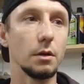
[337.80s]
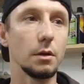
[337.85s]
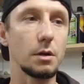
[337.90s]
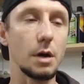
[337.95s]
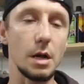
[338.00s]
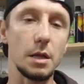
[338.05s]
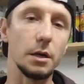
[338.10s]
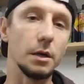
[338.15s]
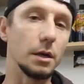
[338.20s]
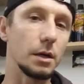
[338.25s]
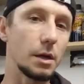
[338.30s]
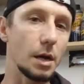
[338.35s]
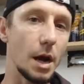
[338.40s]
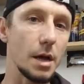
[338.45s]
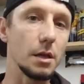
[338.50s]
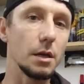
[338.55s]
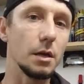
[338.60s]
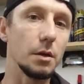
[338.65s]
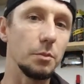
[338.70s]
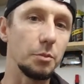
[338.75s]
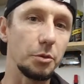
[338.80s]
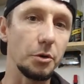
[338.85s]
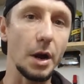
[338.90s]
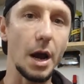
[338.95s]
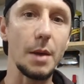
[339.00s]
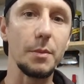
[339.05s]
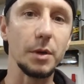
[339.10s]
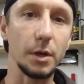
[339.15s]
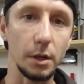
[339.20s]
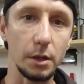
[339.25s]
kind of
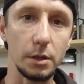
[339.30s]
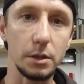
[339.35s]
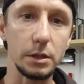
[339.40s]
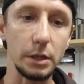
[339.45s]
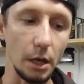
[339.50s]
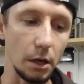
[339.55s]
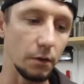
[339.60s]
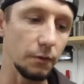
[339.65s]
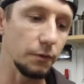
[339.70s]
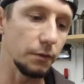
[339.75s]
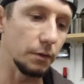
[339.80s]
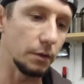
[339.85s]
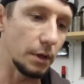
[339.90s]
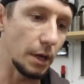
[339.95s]
priming itself.